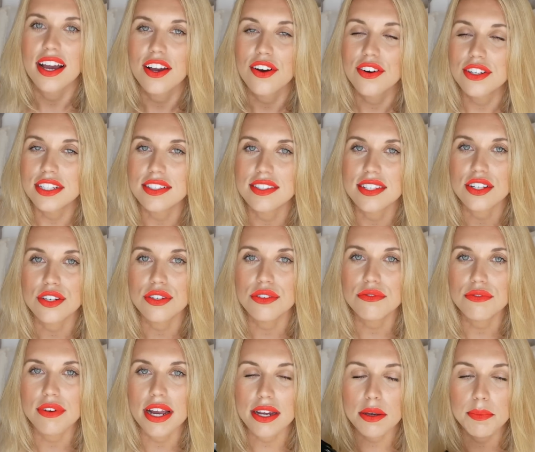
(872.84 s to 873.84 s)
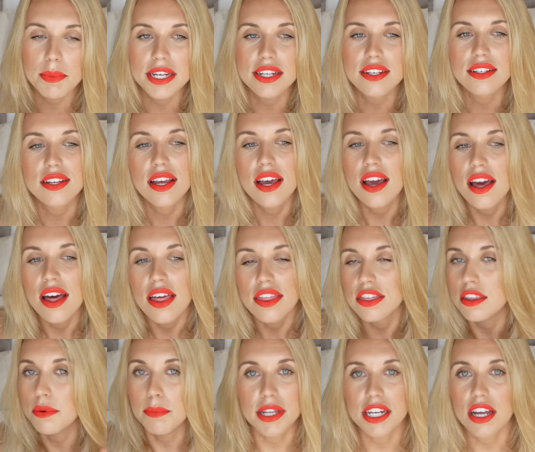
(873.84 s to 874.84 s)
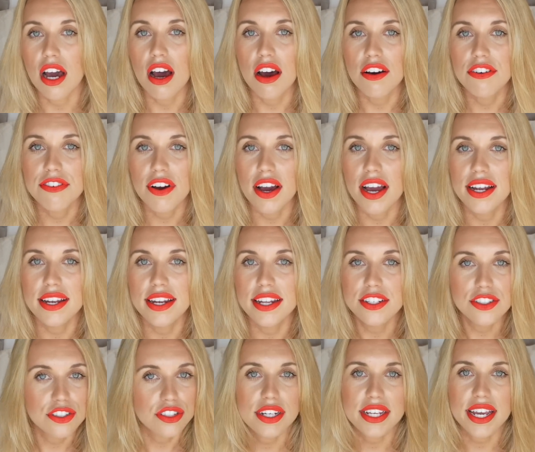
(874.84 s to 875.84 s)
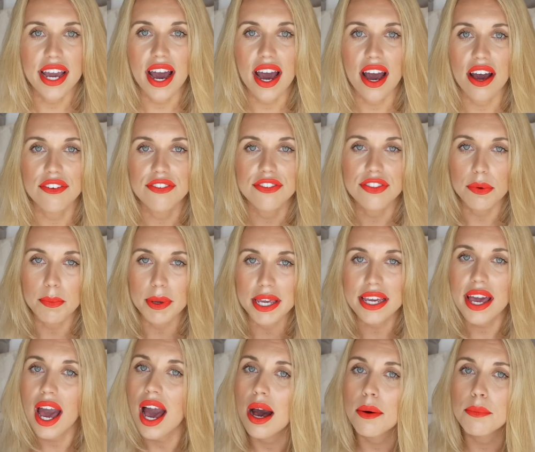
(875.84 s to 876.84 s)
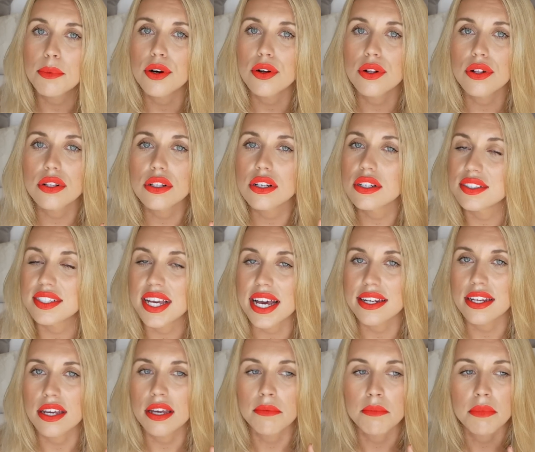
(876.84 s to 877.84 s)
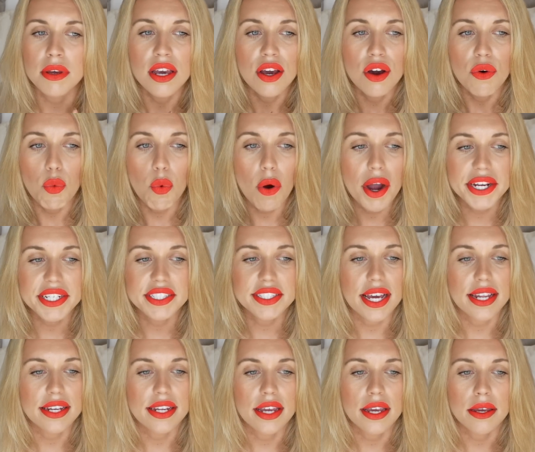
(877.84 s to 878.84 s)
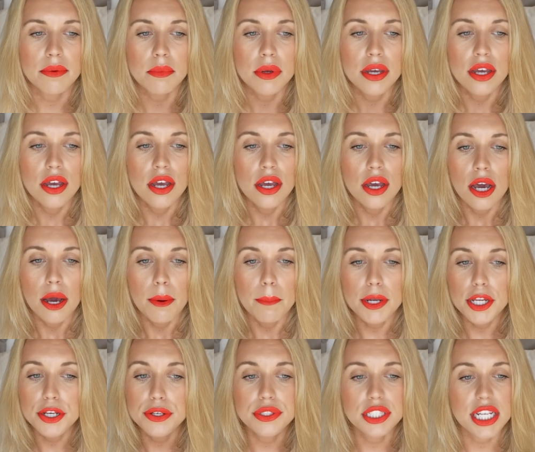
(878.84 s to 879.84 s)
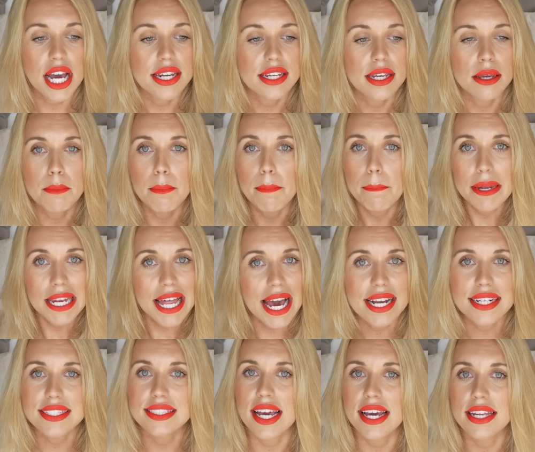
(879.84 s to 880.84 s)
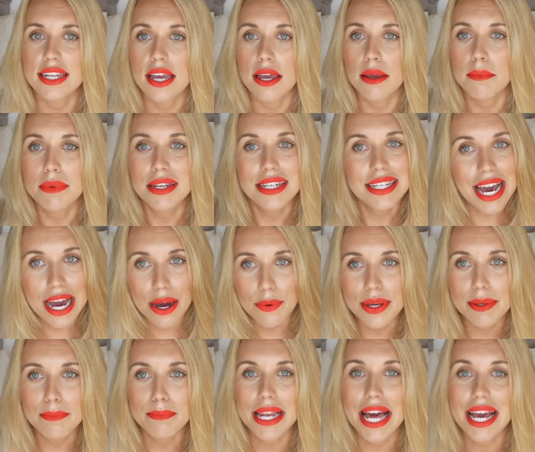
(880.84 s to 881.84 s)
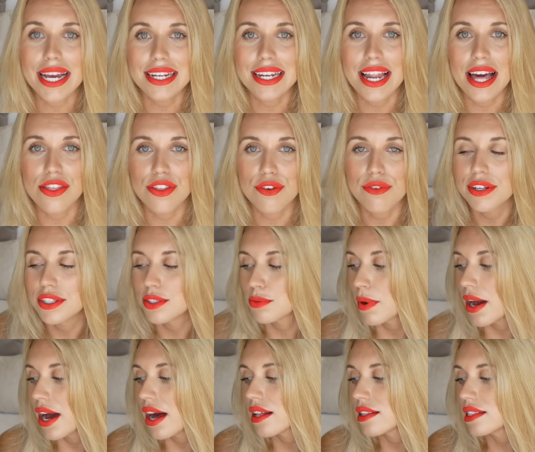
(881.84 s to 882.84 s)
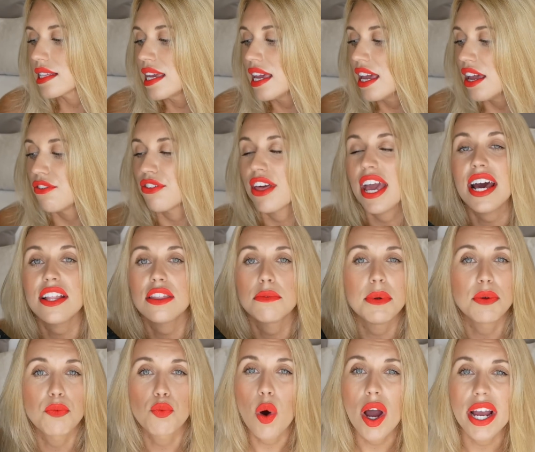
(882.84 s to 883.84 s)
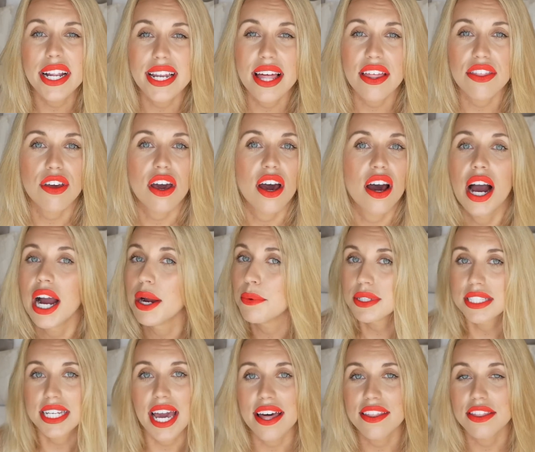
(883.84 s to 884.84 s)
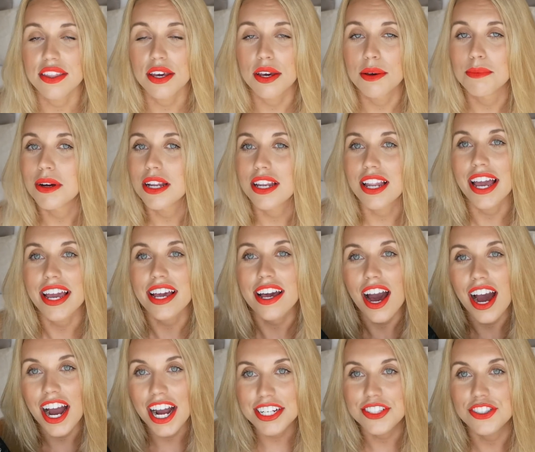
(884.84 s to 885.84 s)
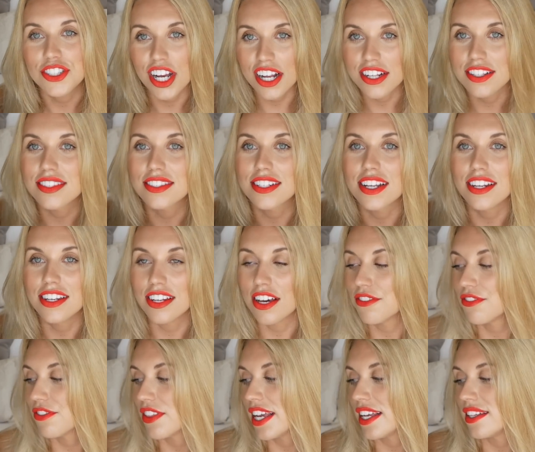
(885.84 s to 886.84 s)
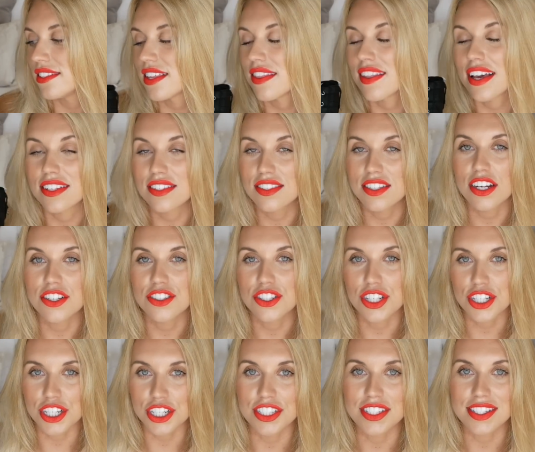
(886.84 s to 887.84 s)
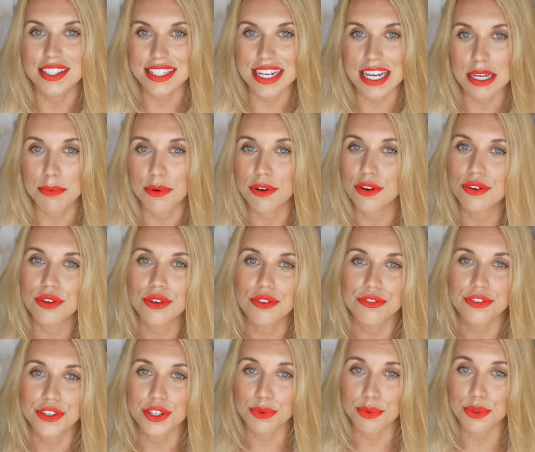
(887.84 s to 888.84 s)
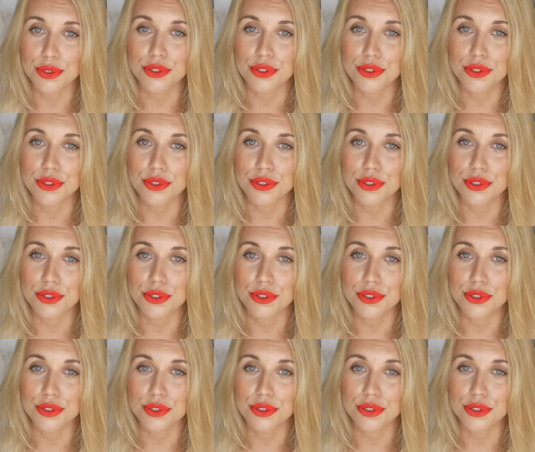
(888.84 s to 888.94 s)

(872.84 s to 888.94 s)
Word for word: I honestly couldn't recommend them enough. I literally have them in camel denim, white denim, blue denim, black denim, now in black leather as well. If they had them in white leather, I would get them. Like, I just love these and they're such a good staple for your